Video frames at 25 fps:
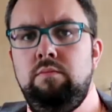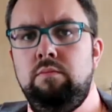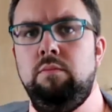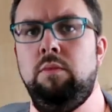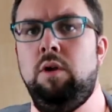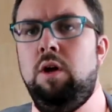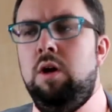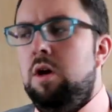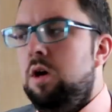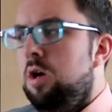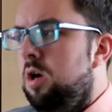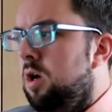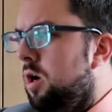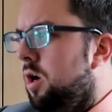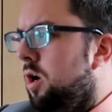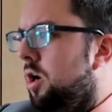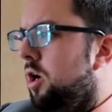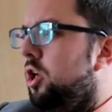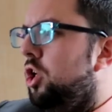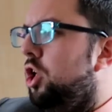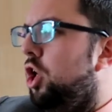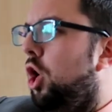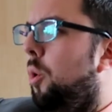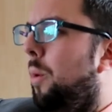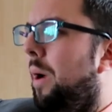just said,
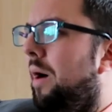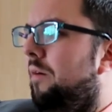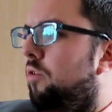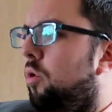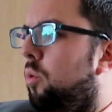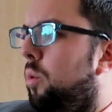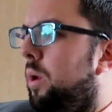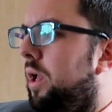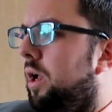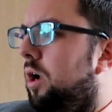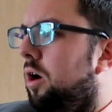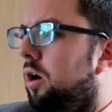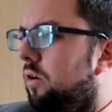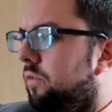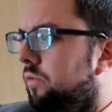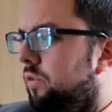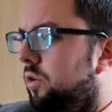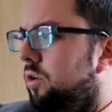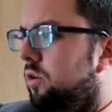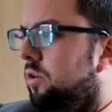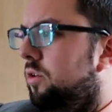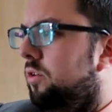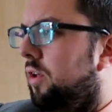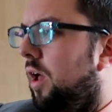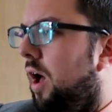you have a week off,
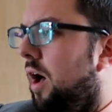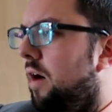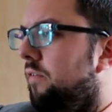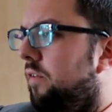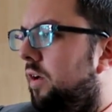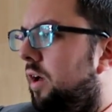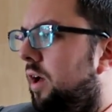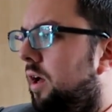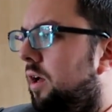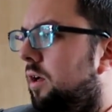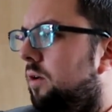you deserve it.